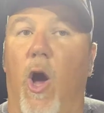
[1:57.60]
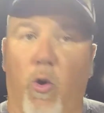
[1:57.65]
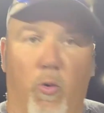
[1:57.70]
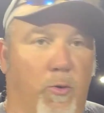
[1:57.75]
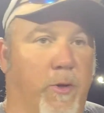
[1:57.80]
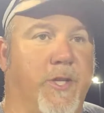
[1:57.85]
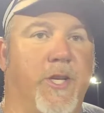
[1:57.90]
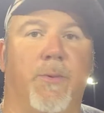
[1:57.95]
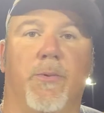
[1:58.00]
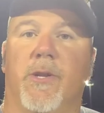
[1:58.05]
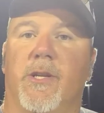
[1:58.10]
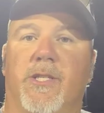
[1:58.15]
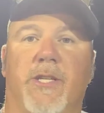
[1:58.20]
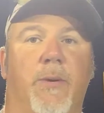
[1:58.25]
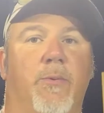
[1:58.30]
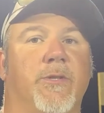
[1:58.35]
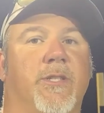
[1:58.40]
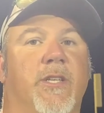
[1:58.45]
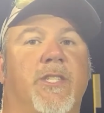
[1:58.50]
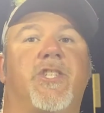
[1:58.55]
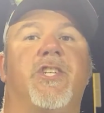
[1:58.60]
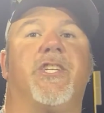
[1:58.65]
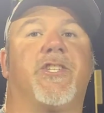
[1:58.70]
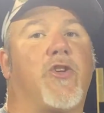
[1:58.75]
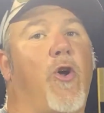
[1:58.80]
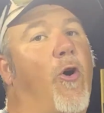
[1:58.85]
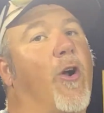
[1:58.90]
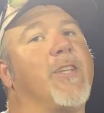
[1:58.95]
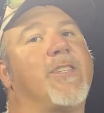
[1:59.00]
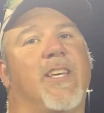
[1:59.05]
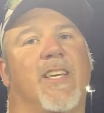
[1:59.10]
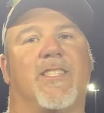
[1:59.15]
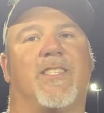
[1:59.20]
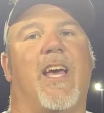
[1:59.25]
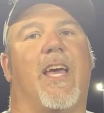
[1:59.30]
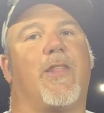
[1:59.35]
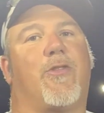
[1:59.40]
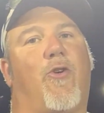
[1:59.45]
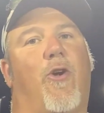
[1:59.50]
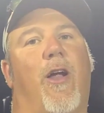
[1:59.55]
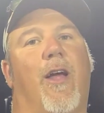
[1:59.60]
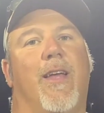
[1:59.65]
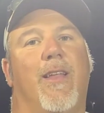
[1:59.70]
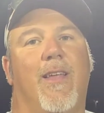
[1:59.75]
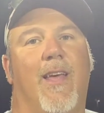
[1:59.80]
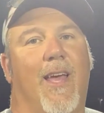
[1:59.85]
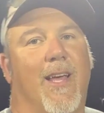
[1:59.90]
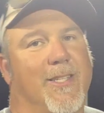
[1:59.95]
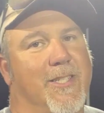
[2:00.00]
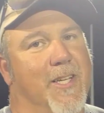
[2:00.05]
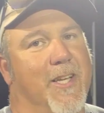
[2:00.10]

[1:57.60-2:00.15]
Oh, she started since eighth grade. Yeah,